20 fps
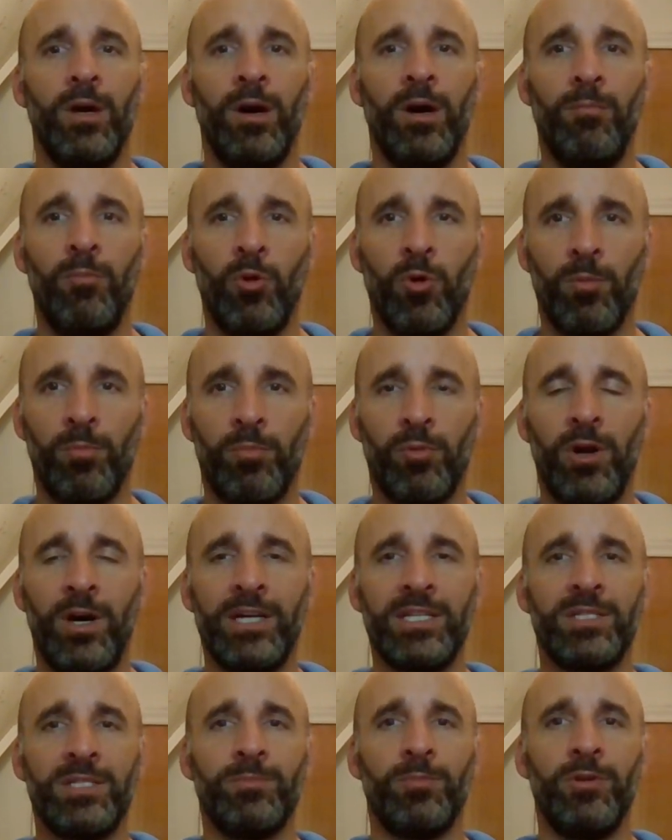a more
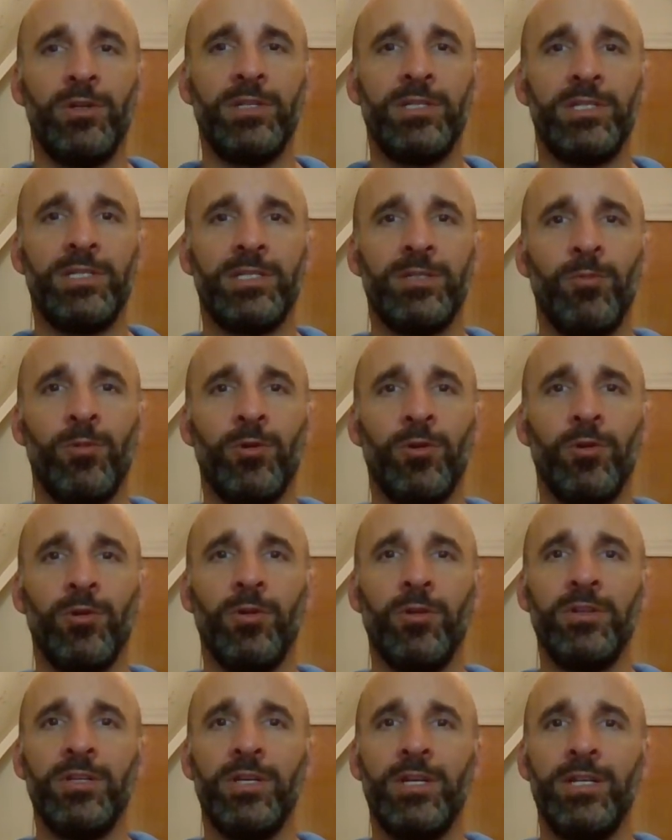prosperous
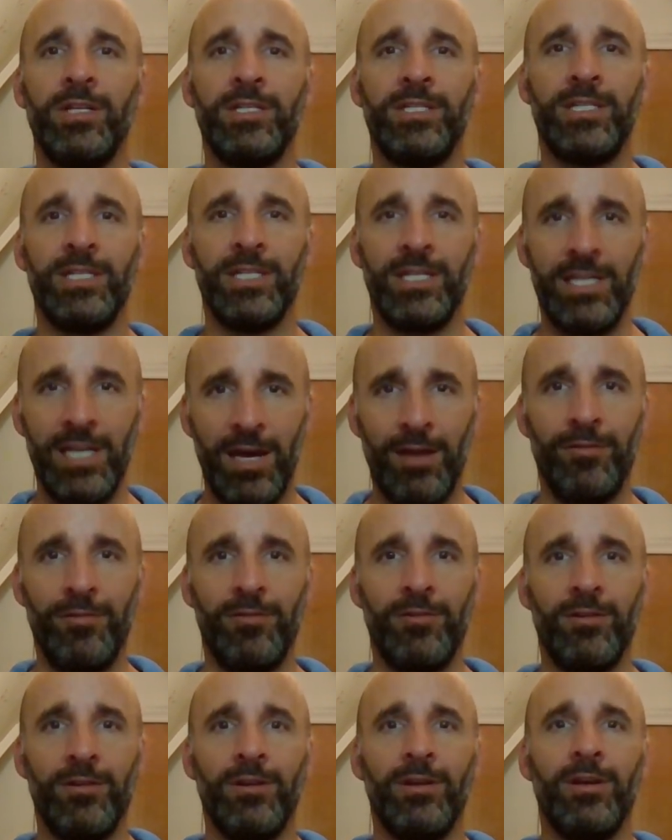world
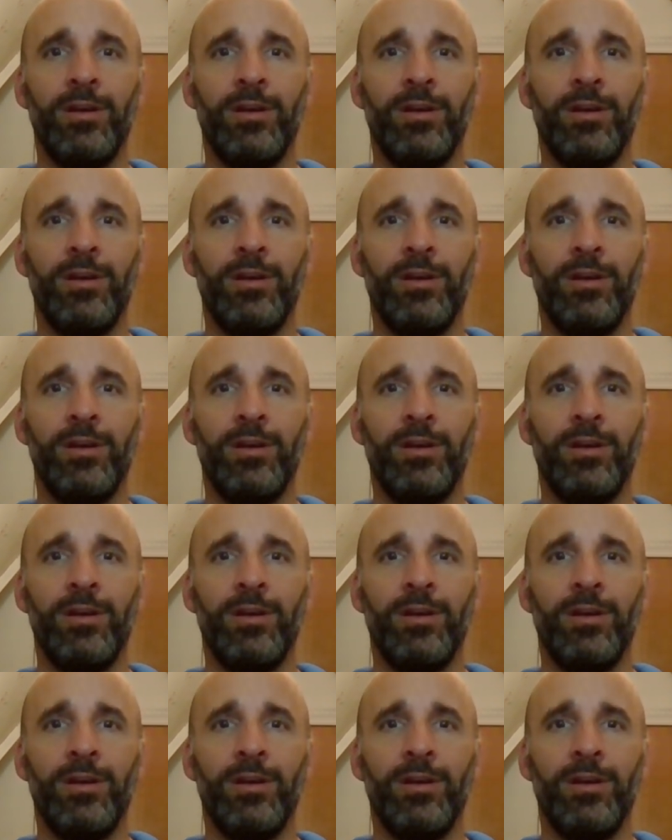together.